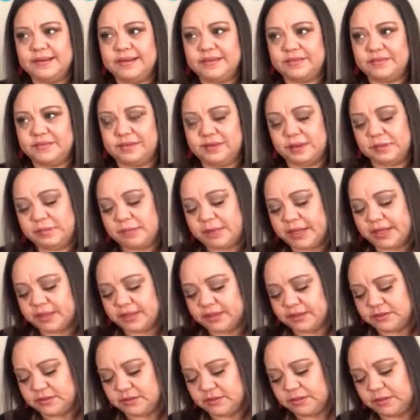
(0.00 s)
For a
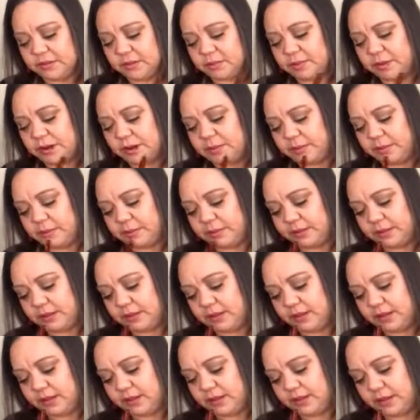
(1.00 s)
bicycle, you'd probably
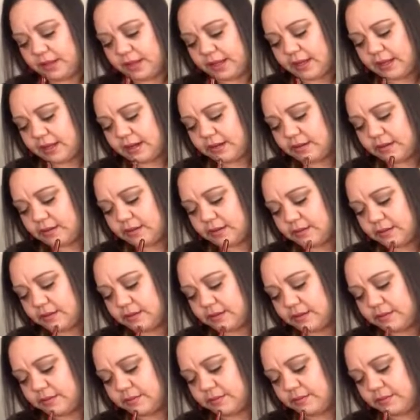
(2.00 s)
need like
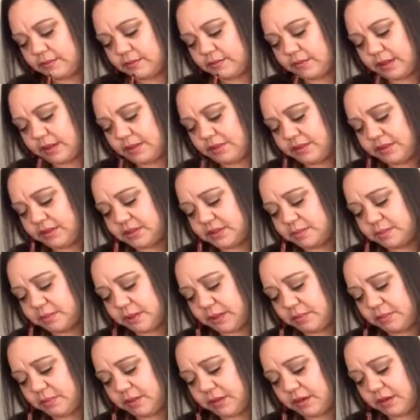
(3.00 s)
maybe
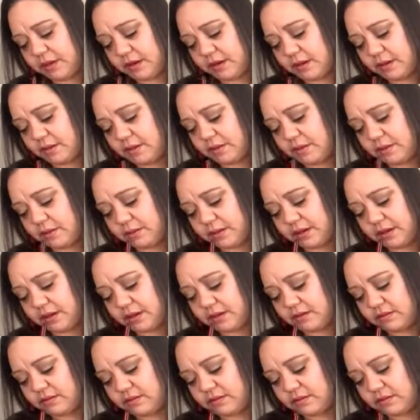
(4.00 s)
spray paint. I mean, I
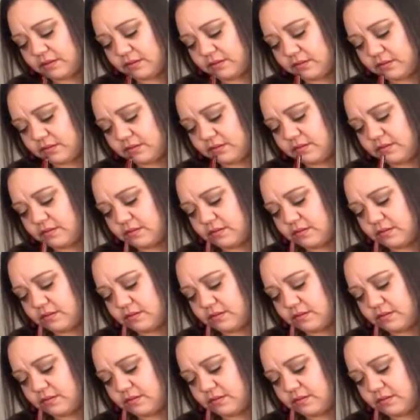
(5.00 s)
don't know.